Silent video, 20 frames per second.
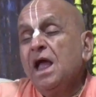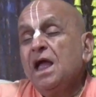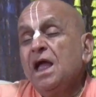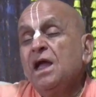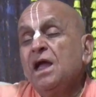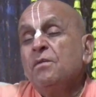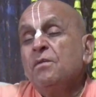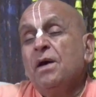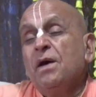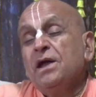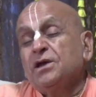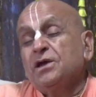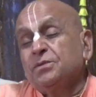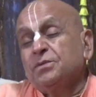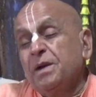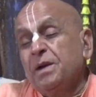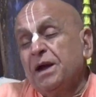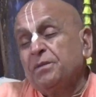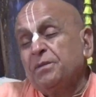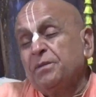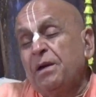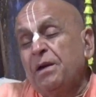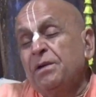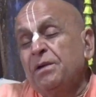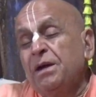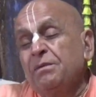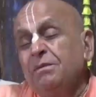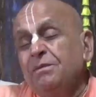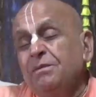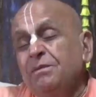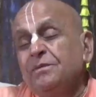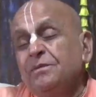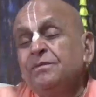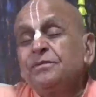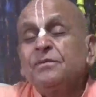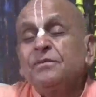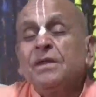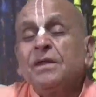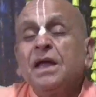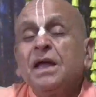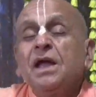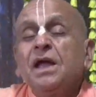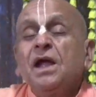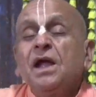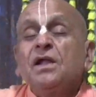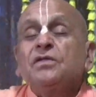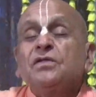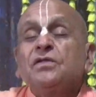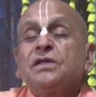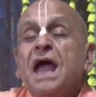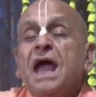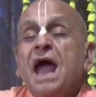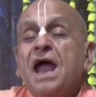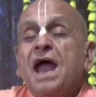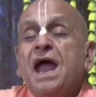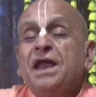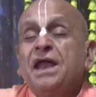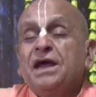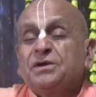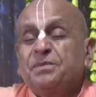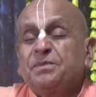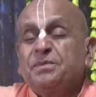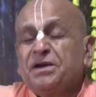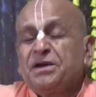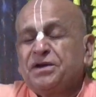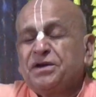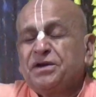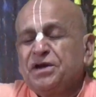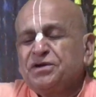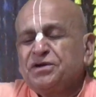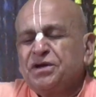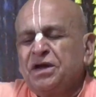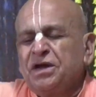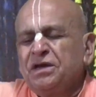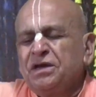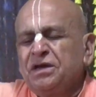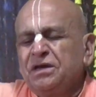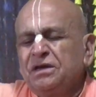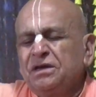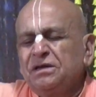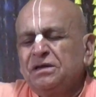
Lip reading: If I expect from him, that expectation